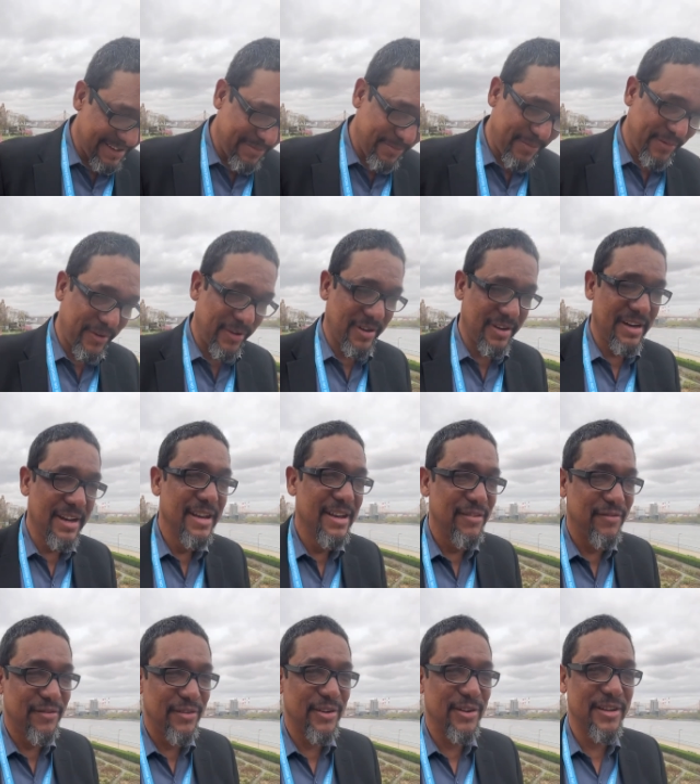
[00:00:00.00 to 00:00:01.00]
For
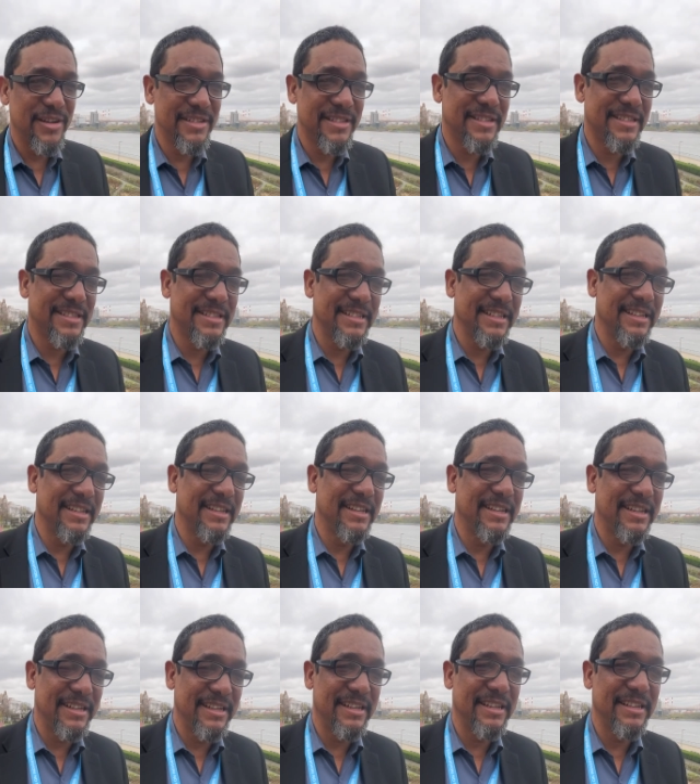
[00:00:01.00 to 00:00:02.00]
for us, uh,
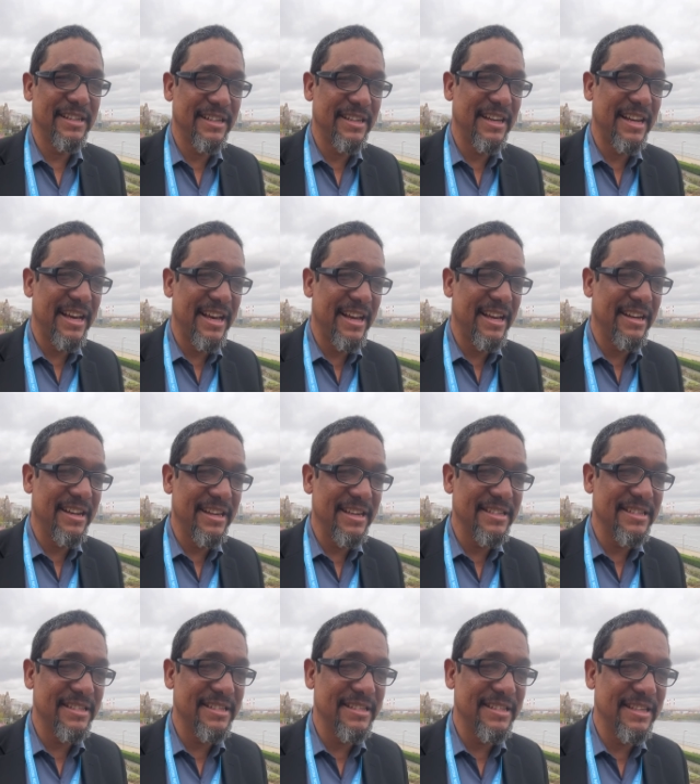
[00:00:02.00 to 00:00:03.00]
land
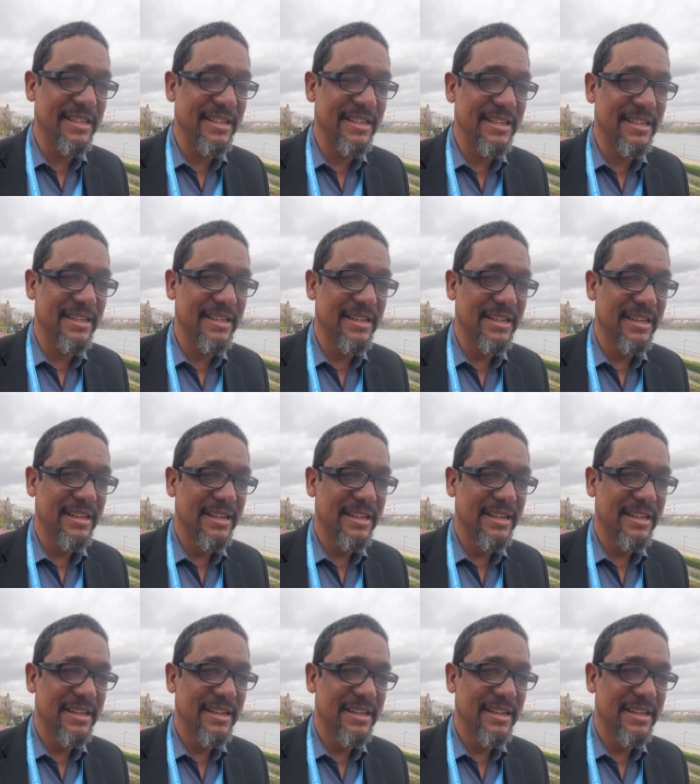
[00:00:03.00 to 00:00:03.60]
is the